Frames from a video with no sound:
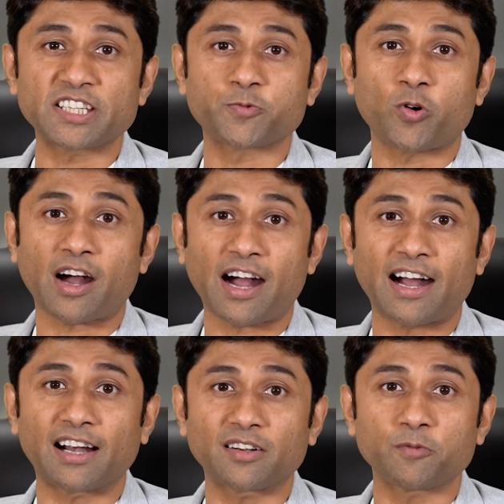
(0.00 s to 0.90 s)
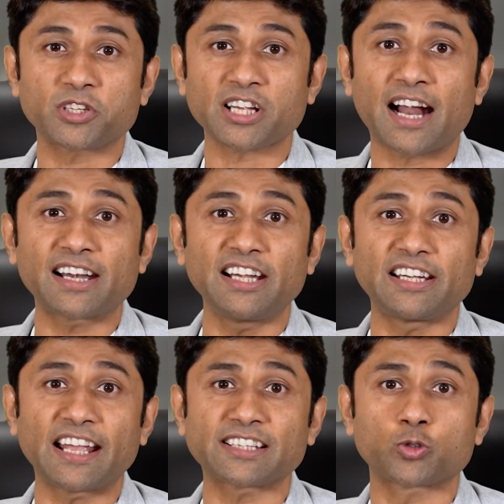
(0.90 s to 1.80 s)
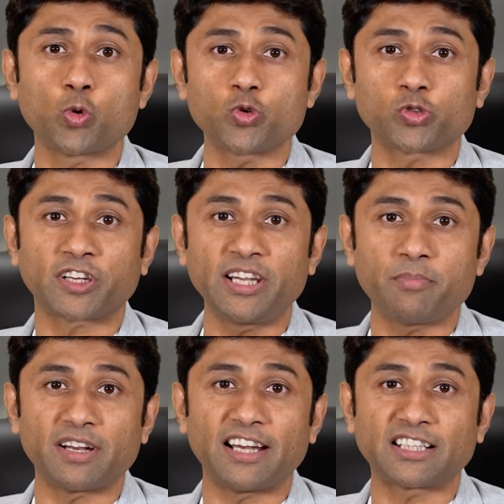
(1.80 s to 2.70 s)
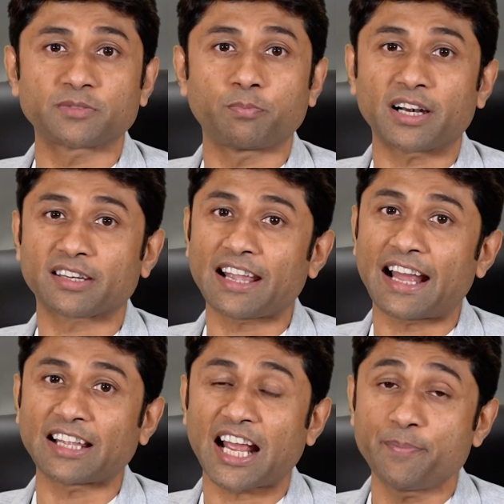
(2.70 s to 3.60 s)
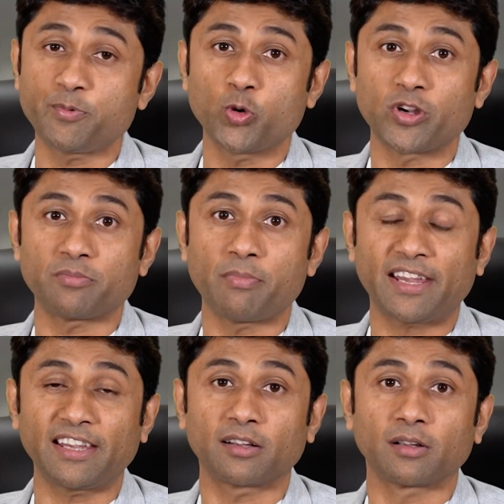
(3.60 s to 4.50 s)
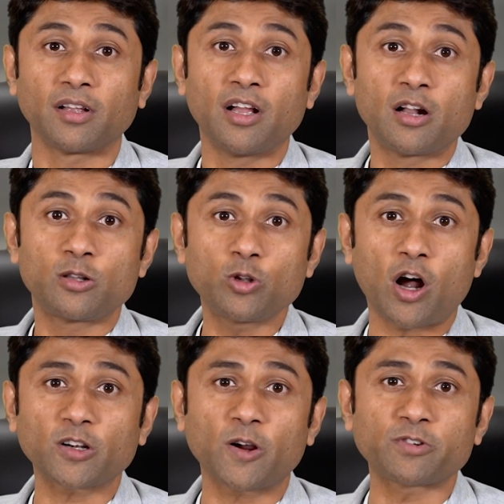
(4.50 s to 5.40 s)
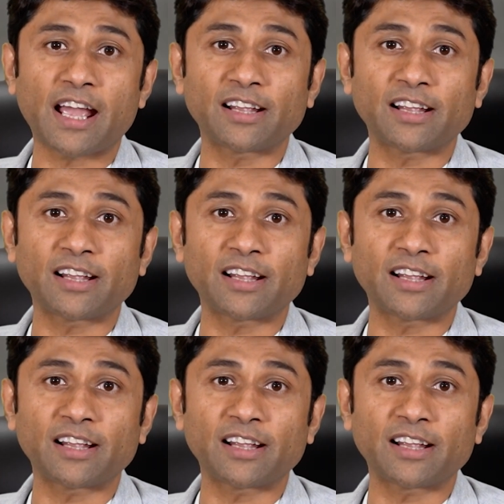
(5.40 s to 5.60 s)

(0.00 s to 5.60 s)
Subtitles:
test for heart, which hardly takes 2 to 3 minutes, but can help you in making lot of